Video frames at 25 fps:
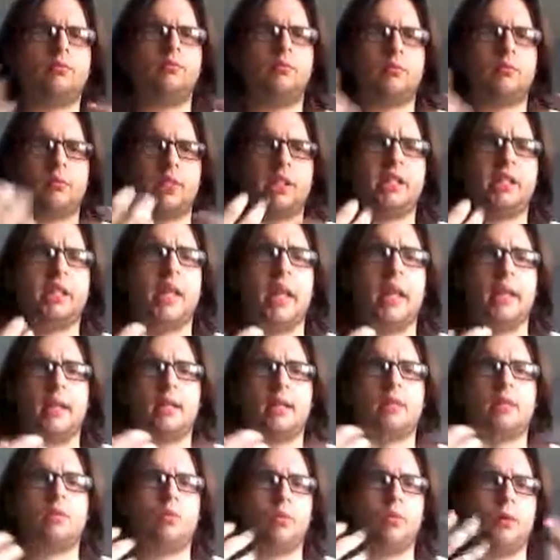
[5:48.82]

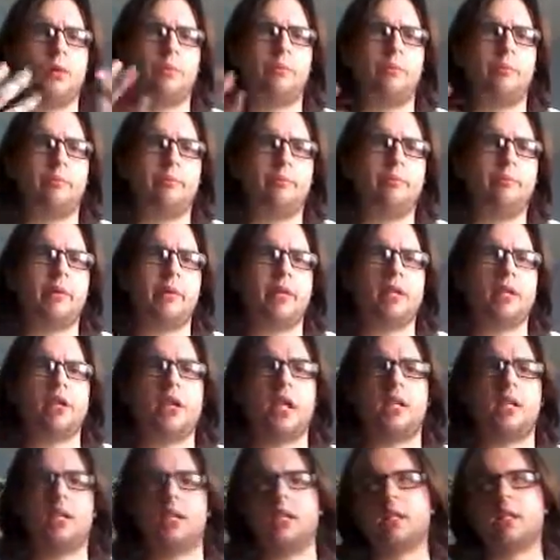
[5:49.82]
state would be
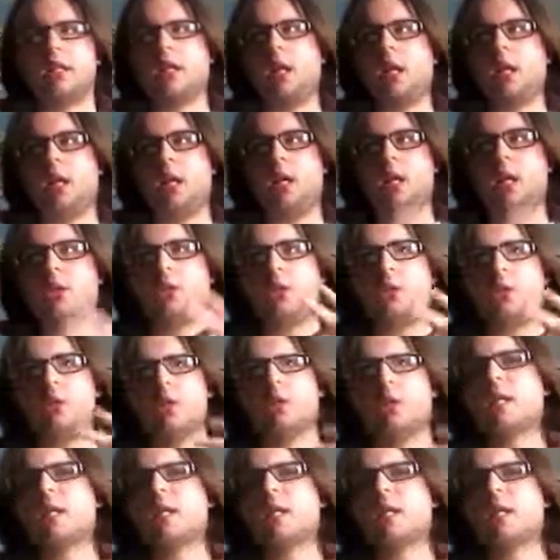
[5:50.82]
justice. So it's